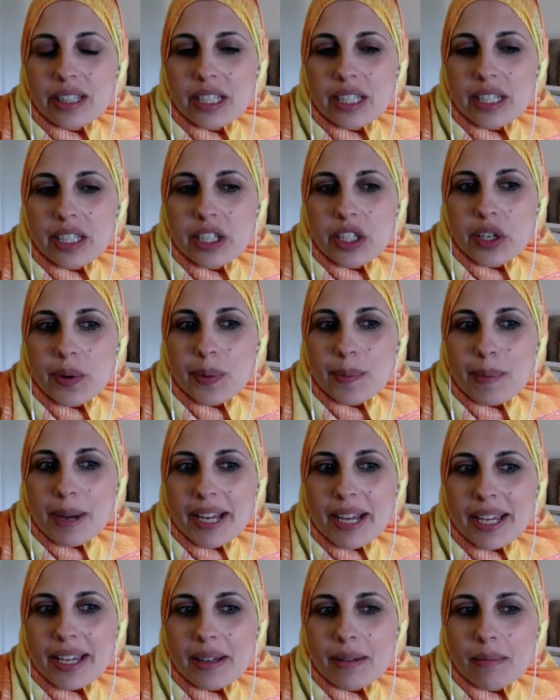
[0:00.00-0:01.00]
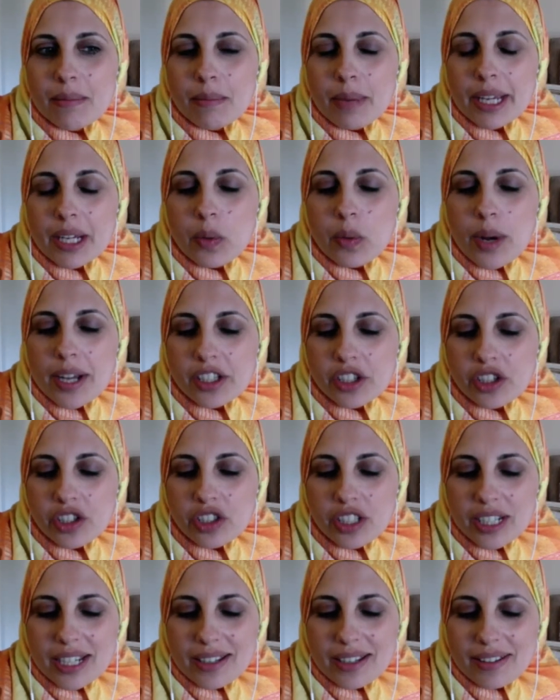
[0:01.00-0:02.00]
my
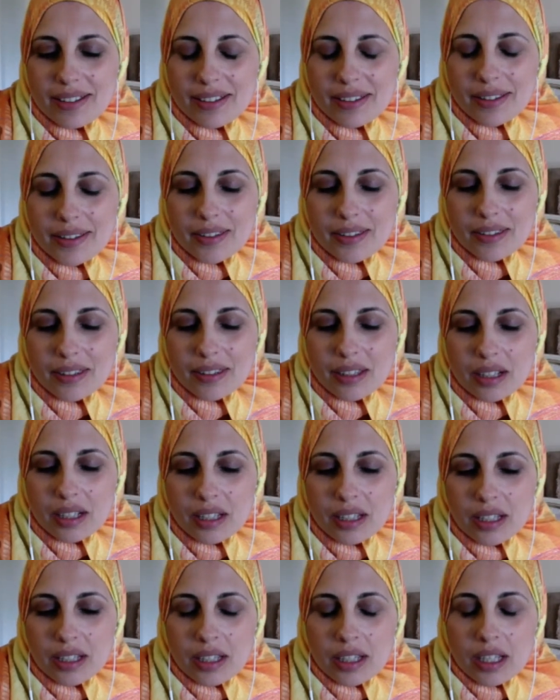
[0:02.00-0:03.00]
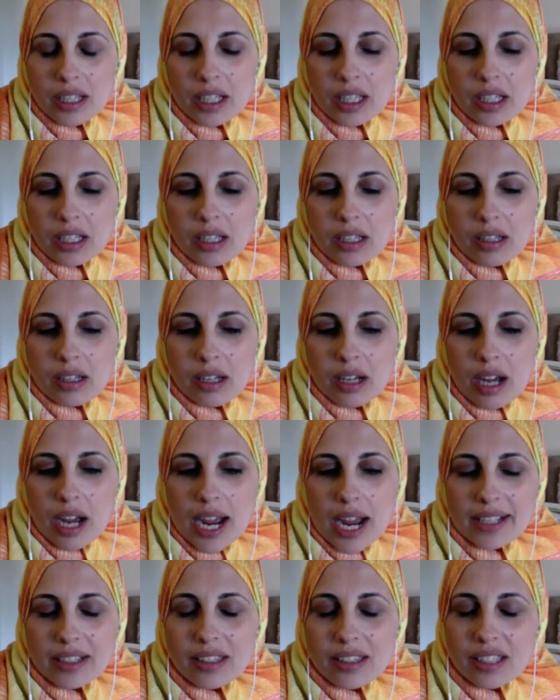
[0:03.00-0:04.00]
question is,
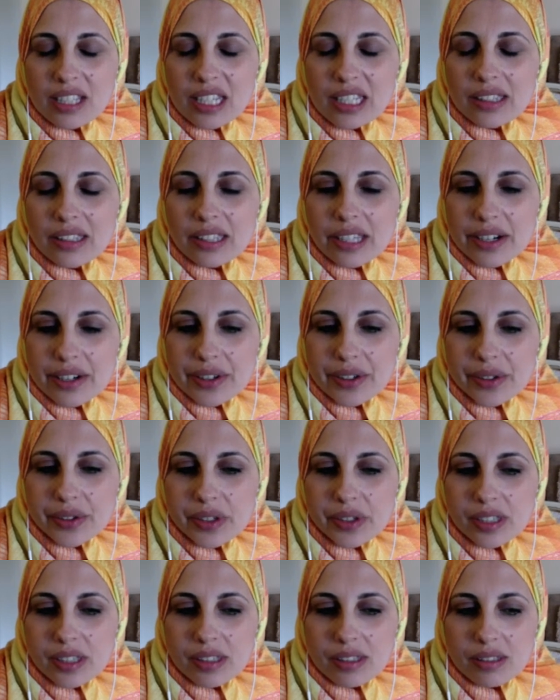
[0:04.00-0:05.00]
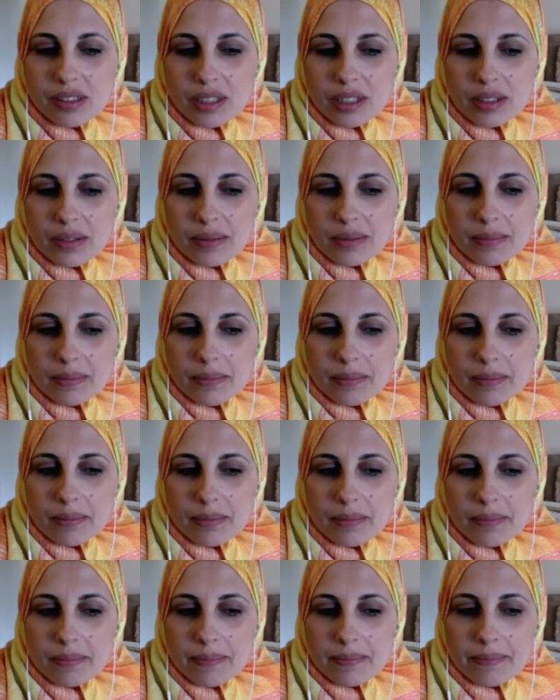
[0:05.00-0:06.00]
I think there's
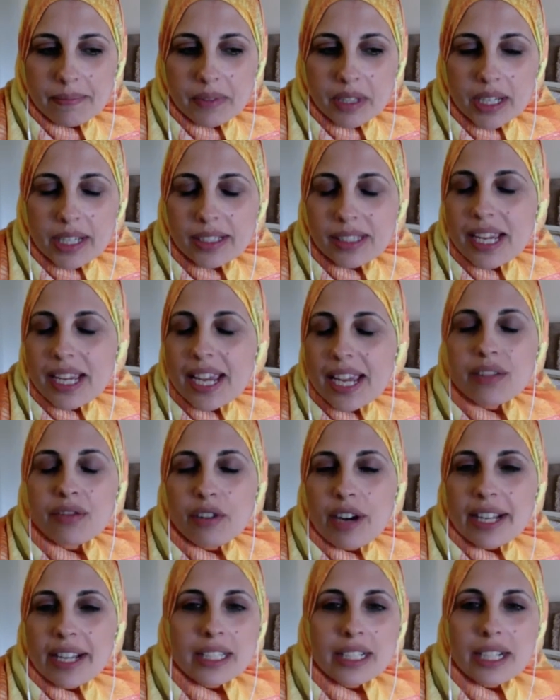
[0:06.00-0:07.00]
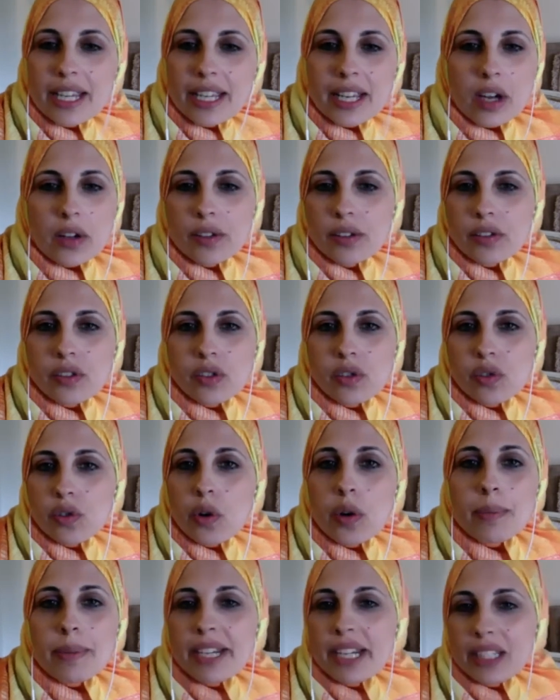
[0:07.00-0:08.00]
a day of reckoning on
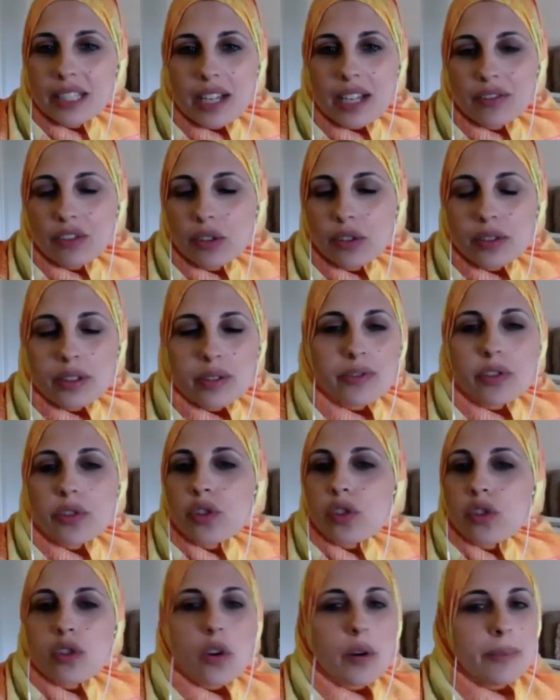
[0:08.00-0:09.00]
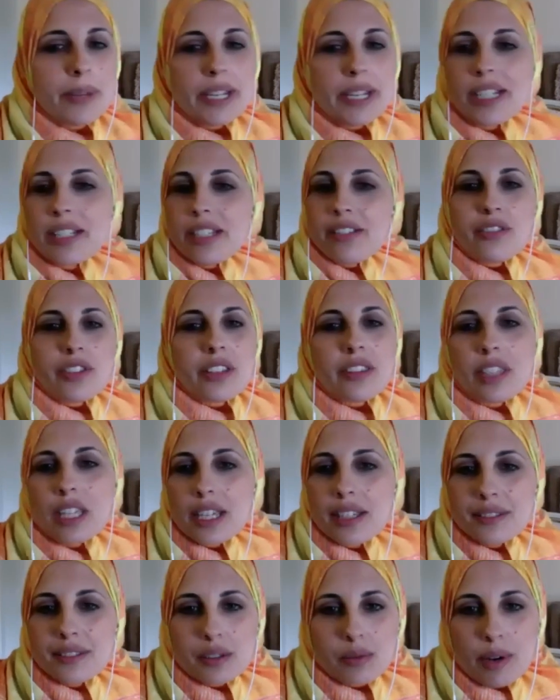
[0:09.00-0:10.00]
so many levels for so many different
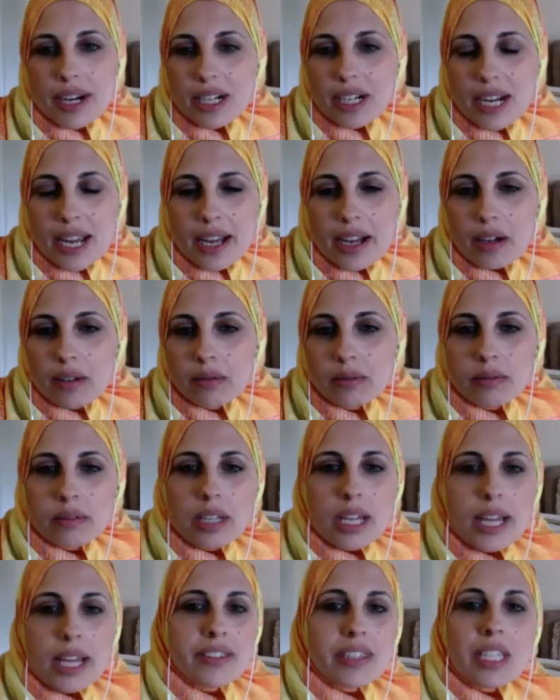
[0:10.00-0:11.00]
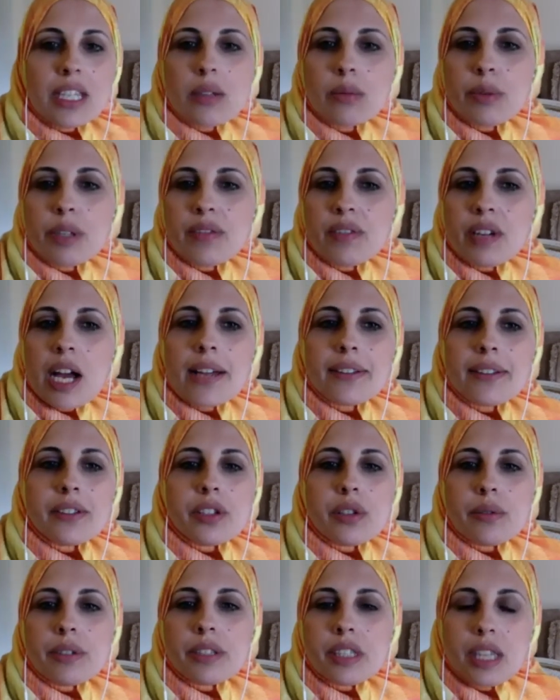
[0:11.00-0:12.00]
things right now. I think we've gotten
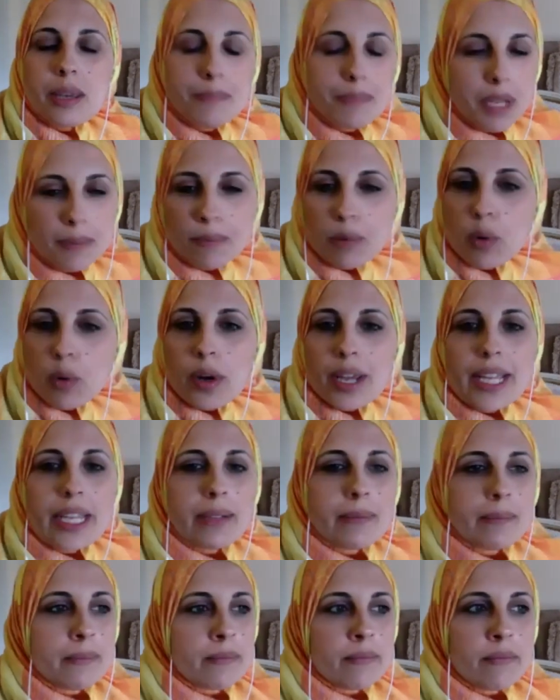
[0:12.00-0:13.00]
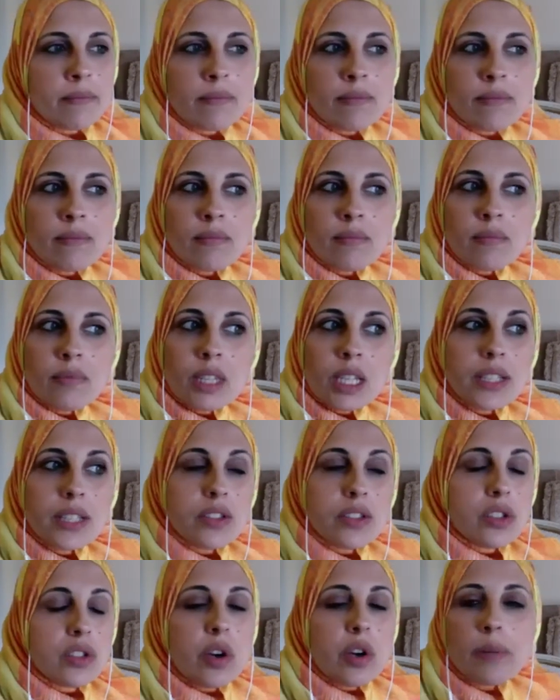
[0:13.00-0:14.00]
to a tipping point in
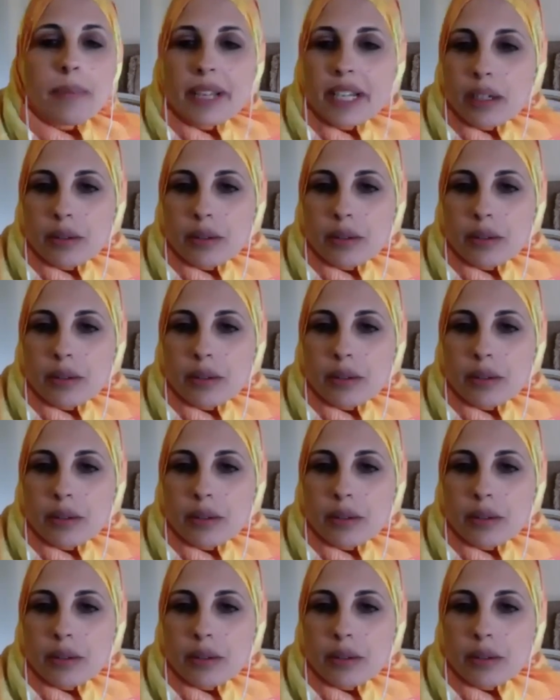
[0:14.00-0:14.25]
so many